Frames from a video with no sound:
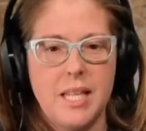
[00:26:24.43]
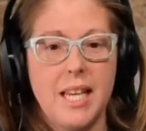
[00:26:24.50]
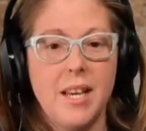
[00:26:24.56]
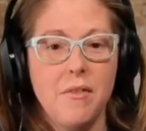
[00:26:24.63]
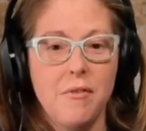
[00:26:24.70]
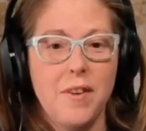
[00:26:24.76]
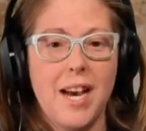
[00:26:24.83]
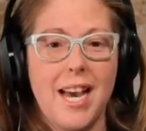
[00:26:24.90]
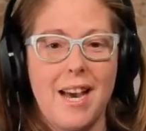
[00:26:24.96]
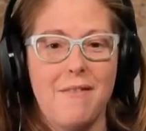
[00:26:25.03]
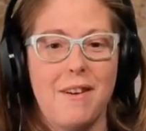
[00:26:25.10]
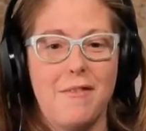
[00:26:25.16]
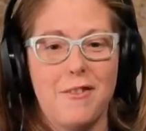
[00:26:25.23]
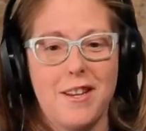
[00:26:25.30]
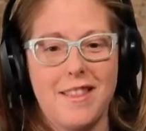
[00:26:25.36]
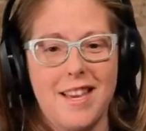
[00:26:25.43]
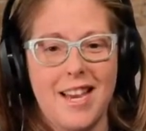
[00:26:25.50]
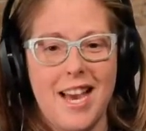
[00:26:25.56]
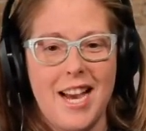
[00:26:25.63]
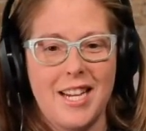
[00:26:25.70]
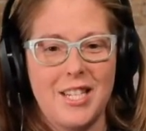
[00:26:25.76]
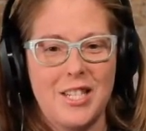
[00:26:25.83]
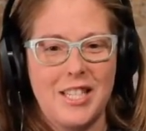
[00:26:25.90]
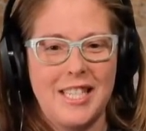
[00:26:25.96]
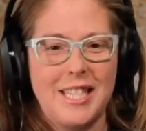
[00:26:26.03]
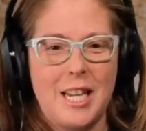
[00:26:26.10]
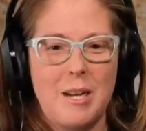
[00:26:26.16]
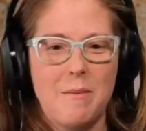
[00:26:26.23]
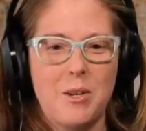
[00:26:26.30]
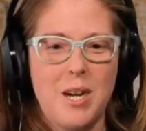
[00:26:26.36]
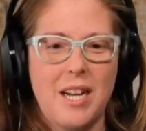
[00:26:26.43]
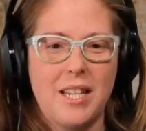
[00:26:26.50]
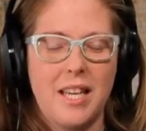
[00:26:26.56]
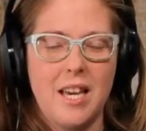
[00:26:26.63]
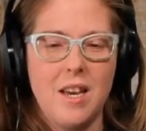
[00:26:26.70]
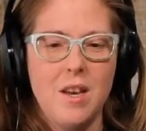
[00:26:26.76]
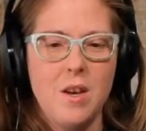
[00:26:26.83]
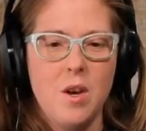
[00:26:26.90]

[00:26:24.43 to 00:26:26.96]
if I have everything actually set up correctly,